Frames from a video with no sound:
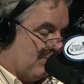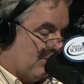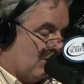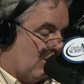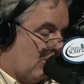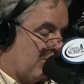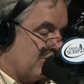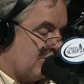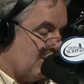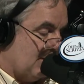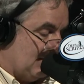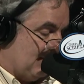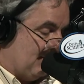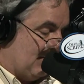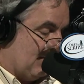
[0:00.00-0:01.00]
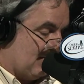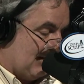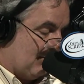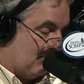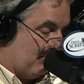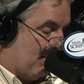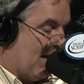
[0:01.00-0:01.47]
always, even as I
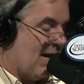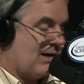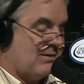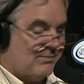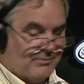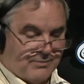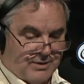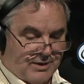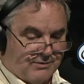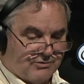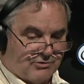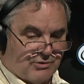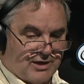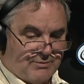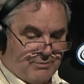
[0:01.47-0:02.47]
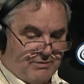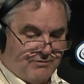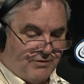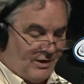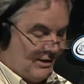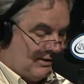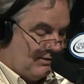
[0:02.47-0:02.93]
look back, kind of strike me
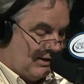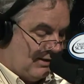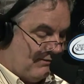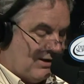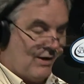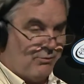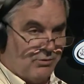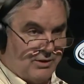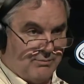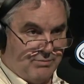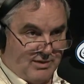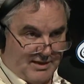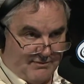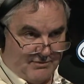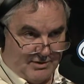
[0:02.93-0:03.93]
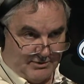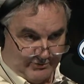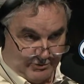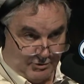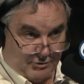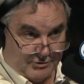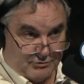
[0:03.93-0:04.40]
funny that if I really believed in
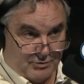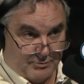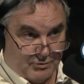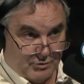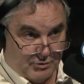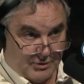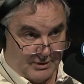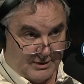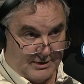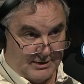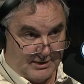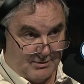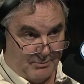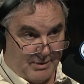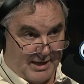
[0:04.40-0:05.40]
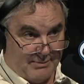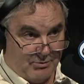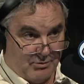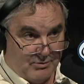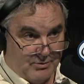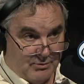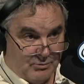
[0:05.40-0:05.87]
sola scriptura and that the
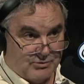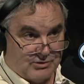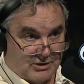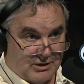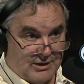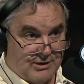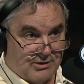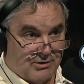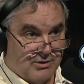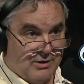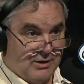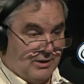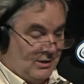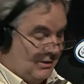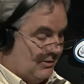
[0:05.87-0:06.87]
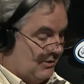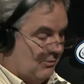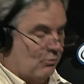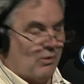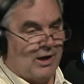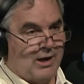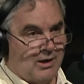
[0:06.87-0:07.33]
Bible was clear,
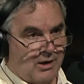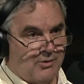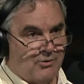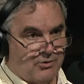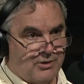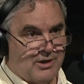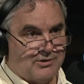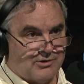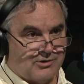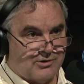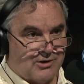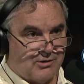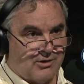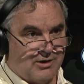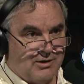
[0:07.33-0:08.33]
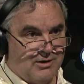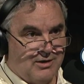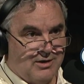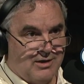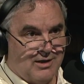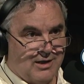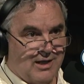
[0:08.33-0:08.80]
then why are there necessary
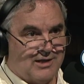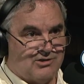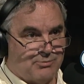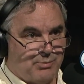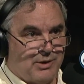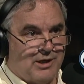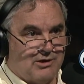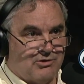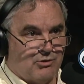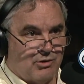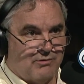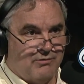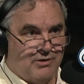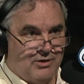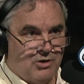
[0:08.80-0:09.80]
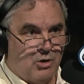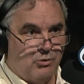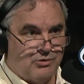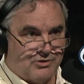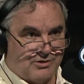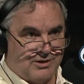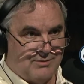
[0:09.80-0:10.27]
explanatory
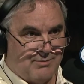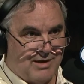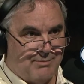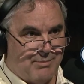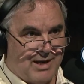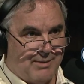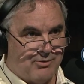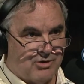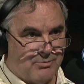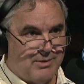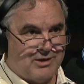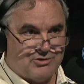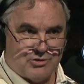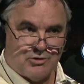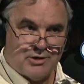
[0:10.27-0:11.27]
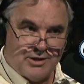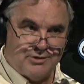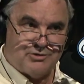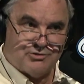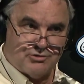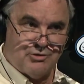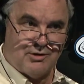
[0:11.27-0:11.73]
notes in my Bible to make sure I
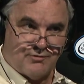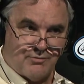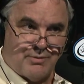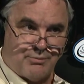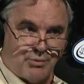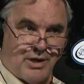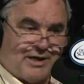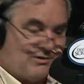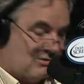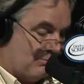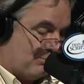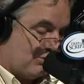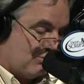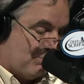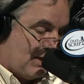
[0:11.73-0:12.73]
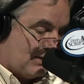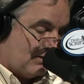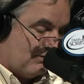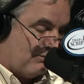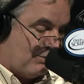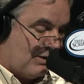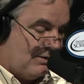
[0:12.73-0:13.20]
understood it from a Protestant
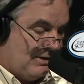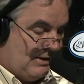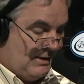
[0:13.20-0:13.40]
perspective. But